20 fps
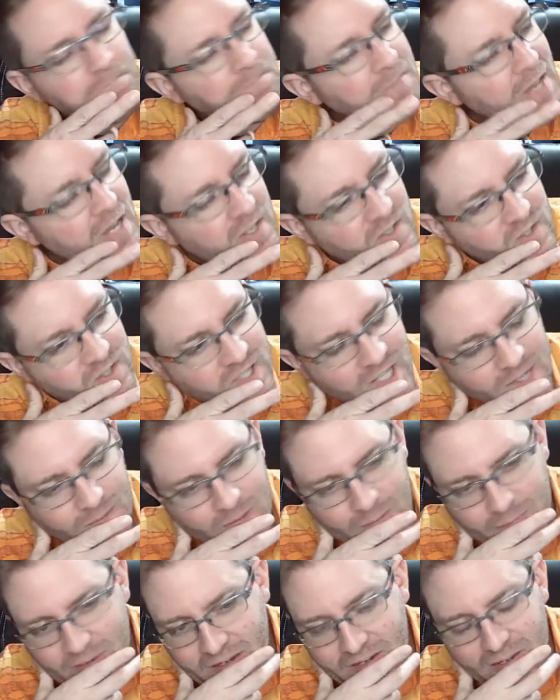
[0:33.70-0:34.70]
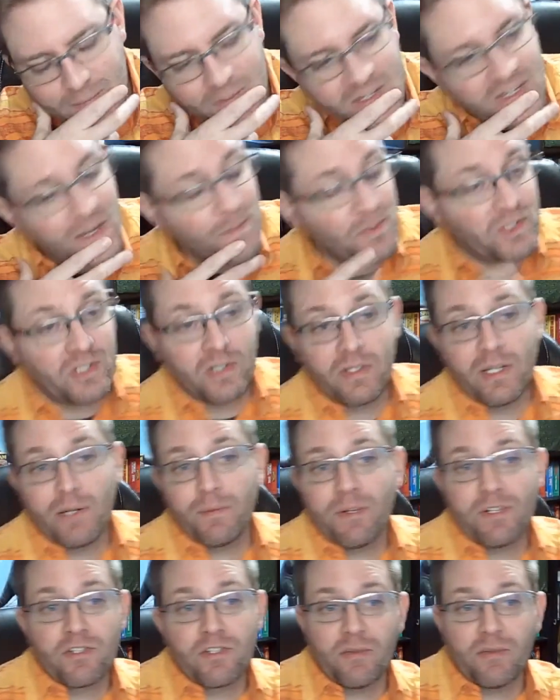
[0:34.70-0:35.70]
has it changed my mind. I mean, I'm still not
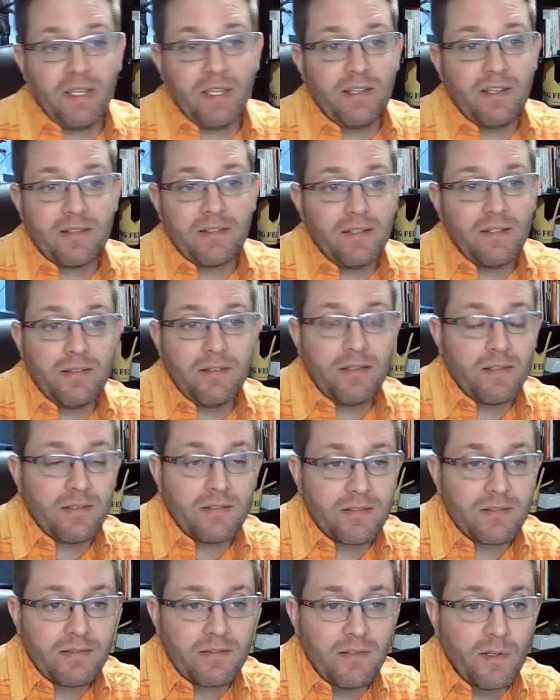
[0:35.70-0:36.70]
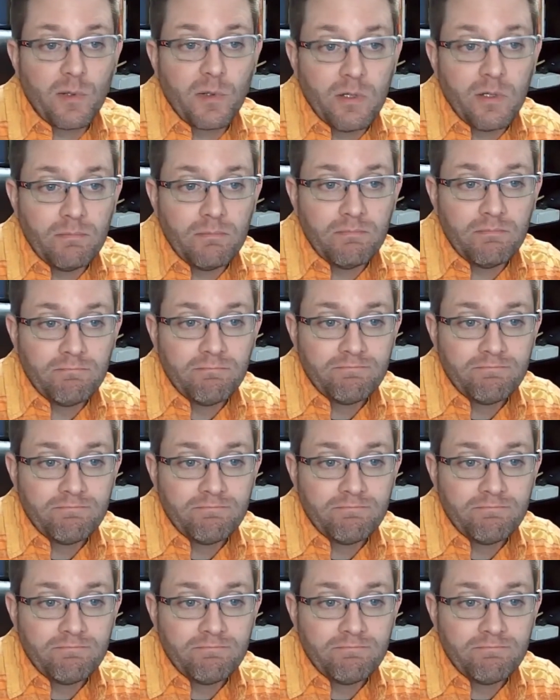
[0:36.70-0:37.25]
registered with AST because there's no room.